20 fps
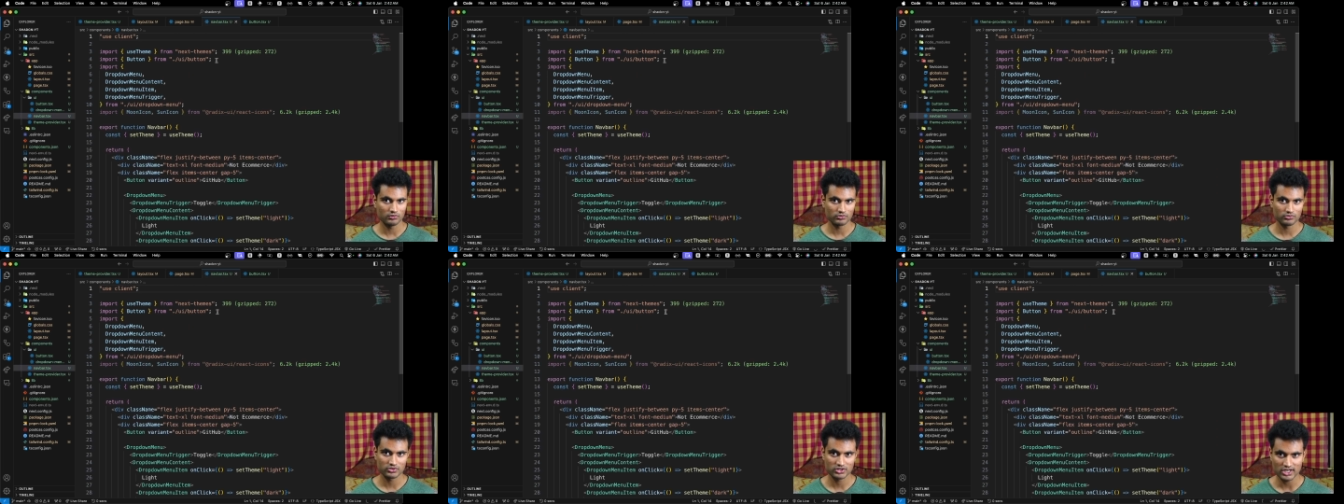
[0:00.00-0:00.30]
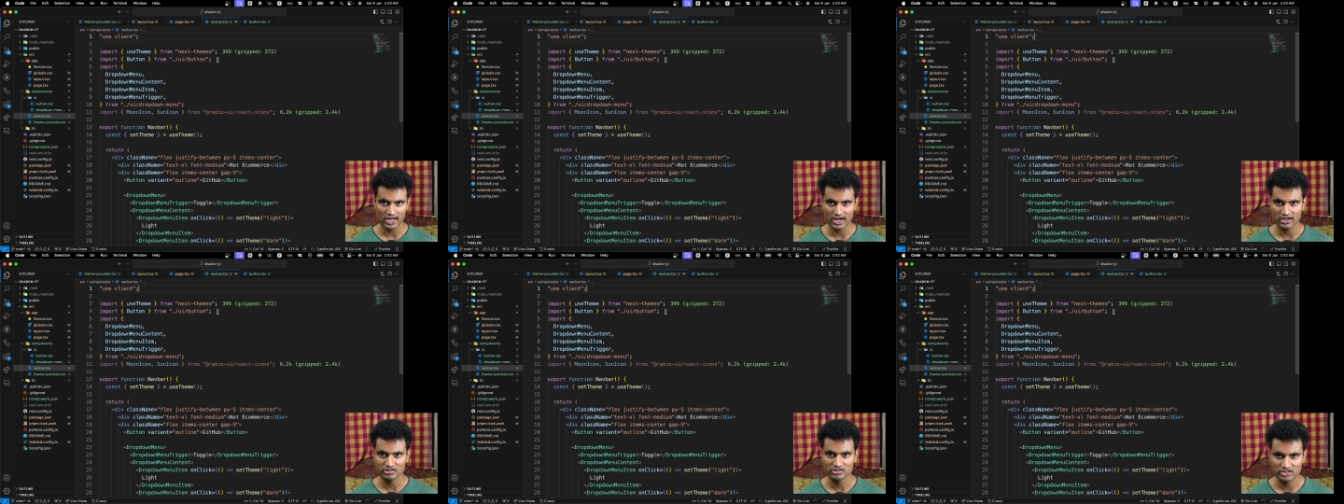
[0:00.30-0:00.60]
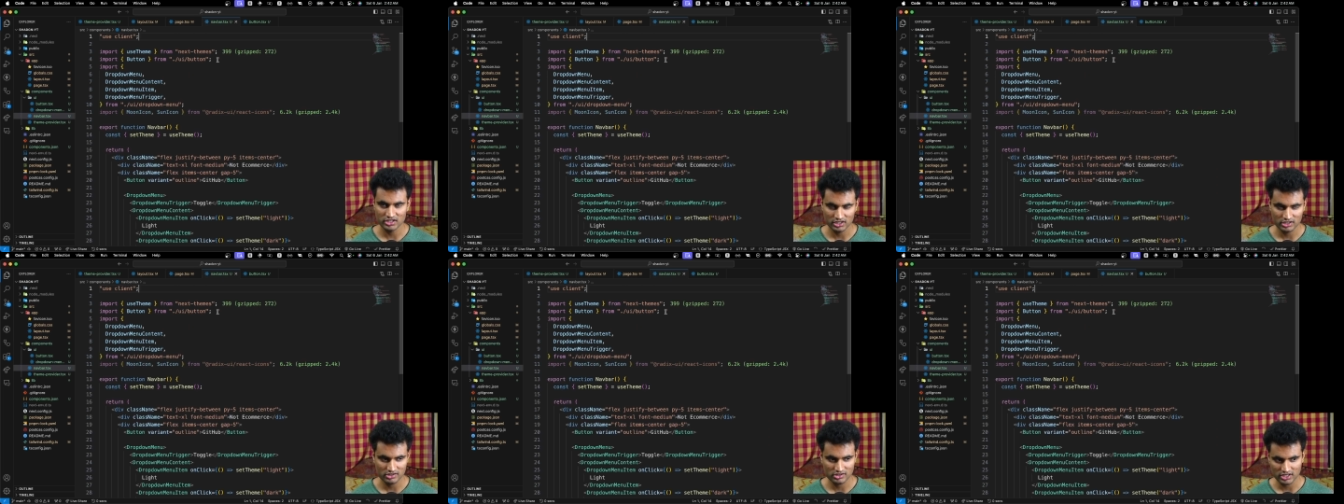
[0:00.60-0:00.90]

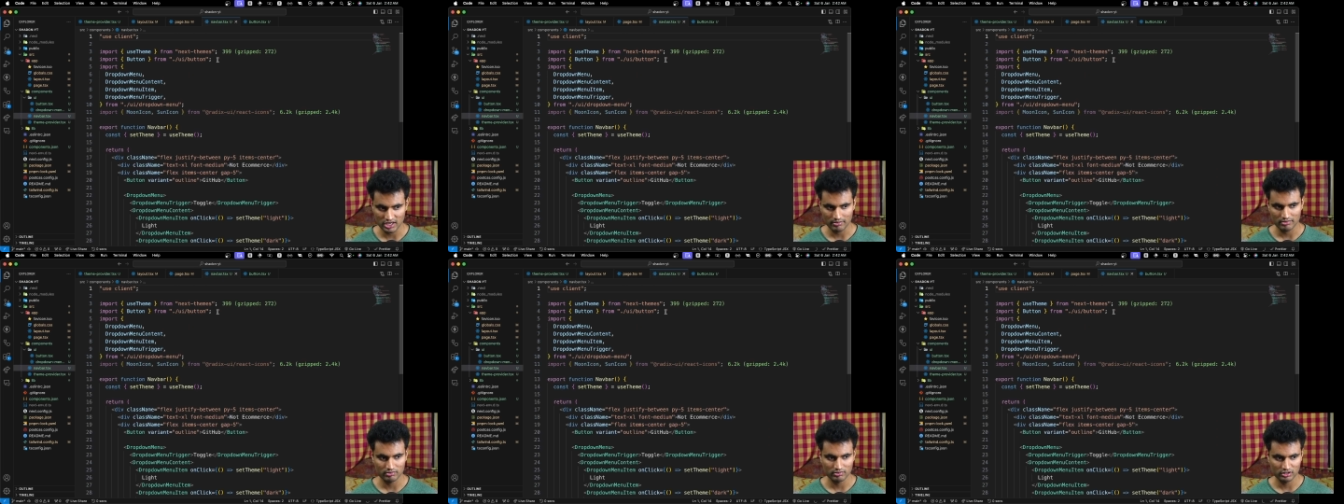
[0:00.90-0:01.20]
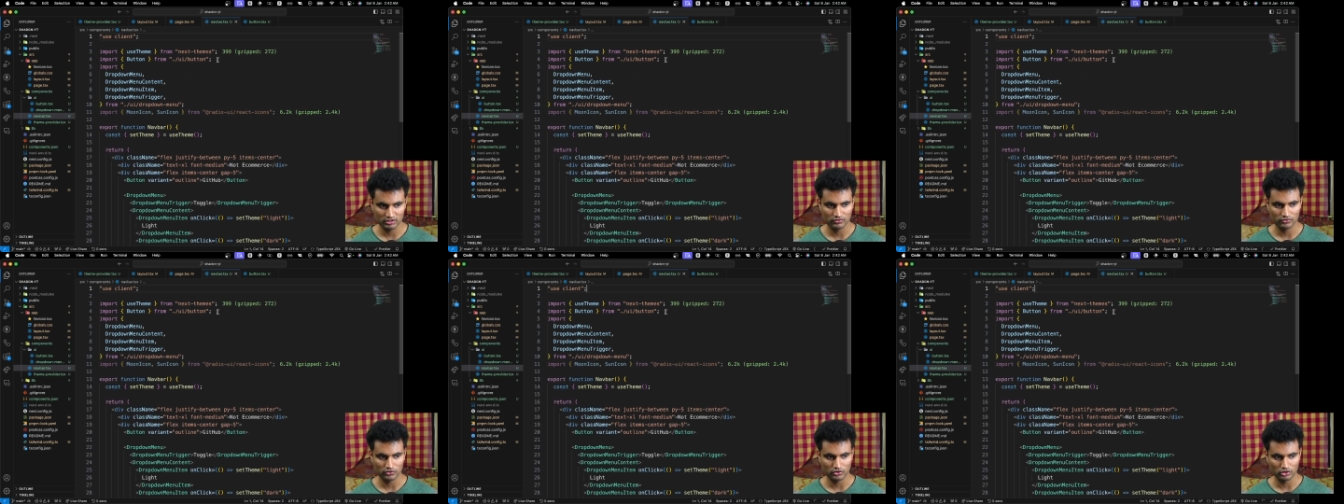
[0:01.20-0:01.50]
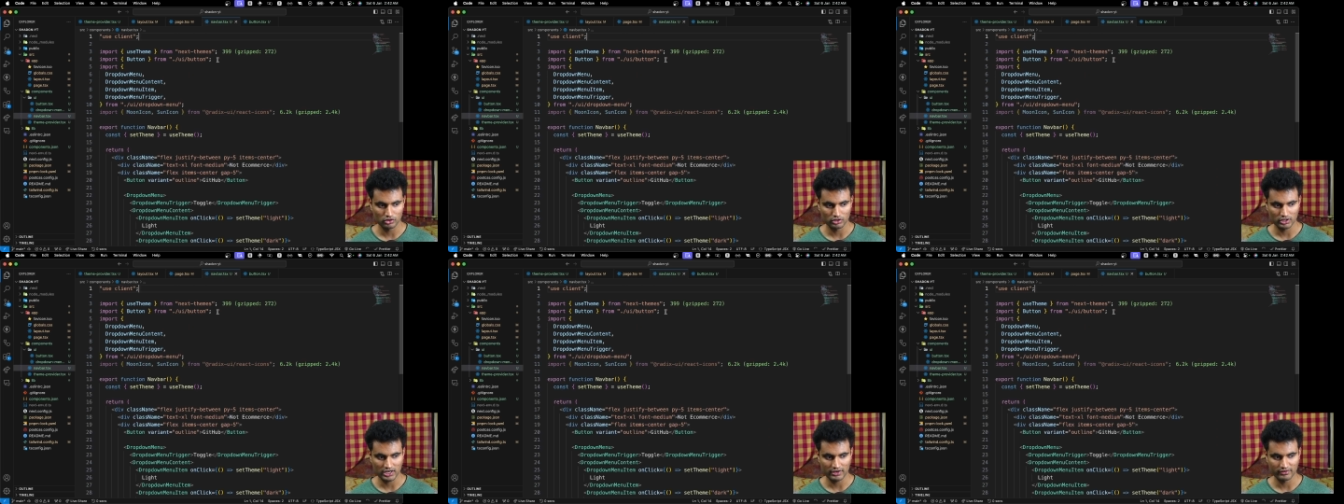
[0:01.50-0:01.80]
shadcn is capable
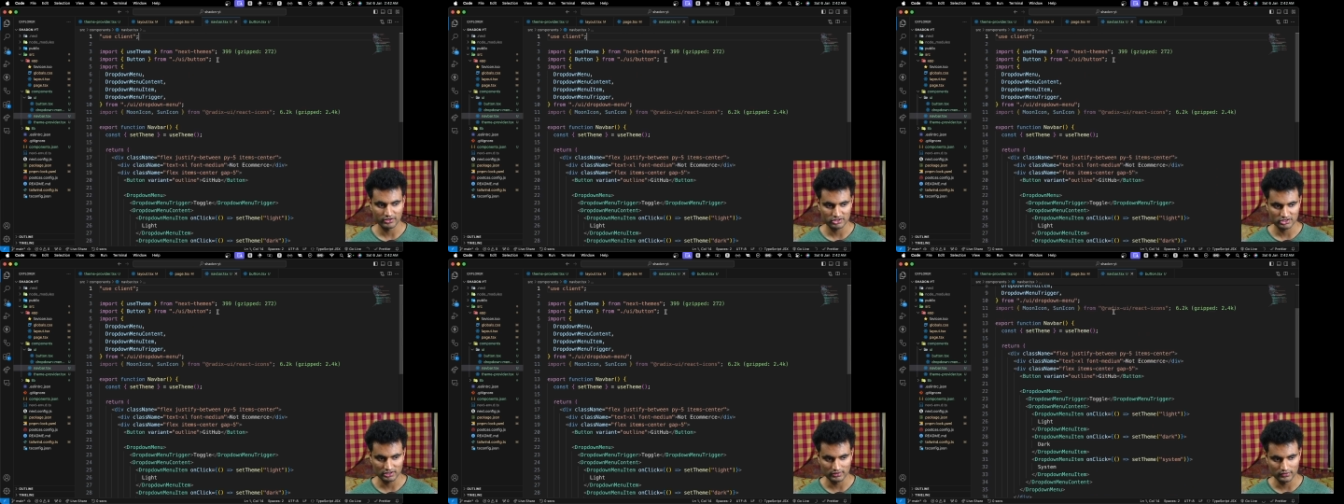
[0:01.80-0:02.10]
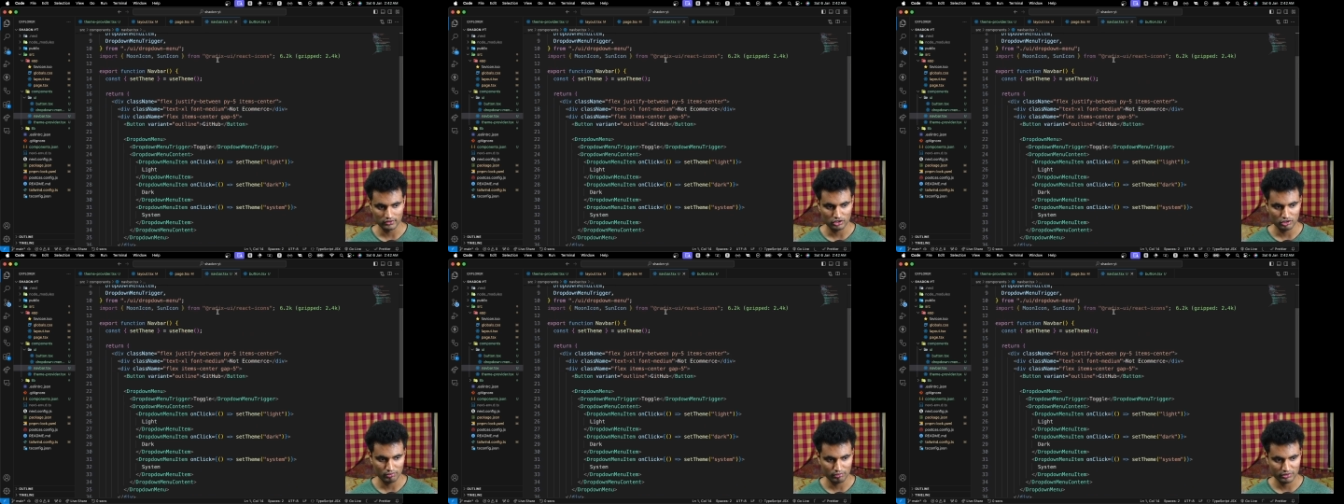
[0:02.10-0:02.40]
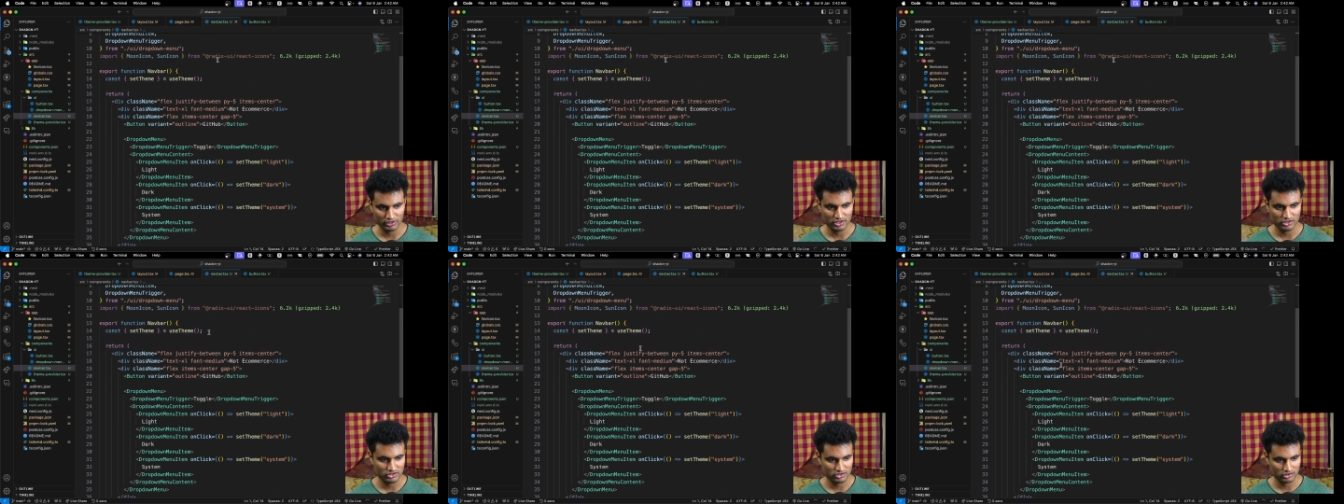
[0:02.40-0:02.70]
for having server
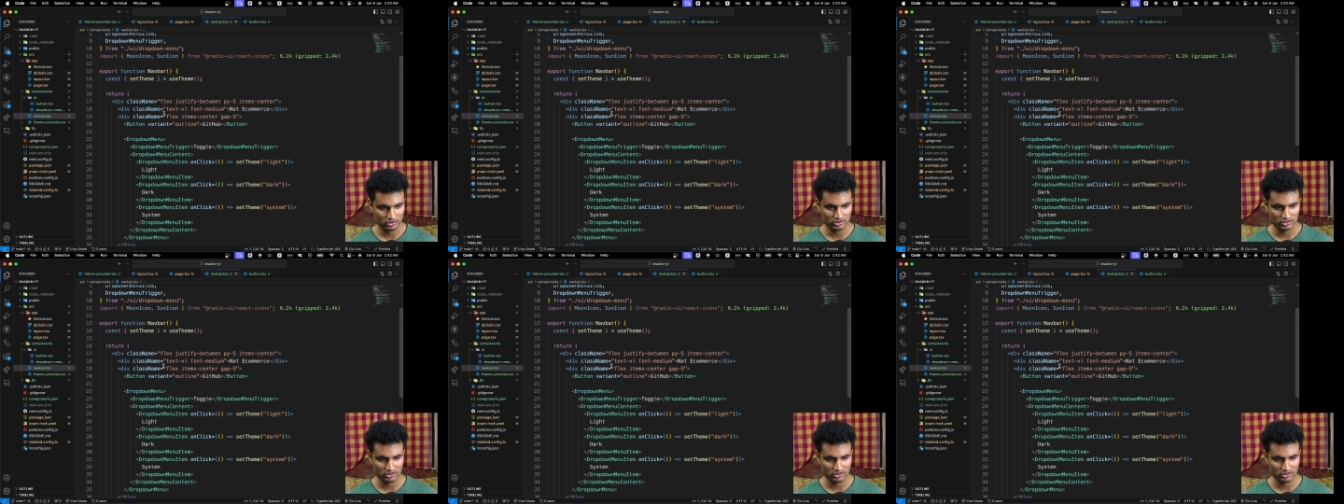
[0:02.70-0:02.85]
components.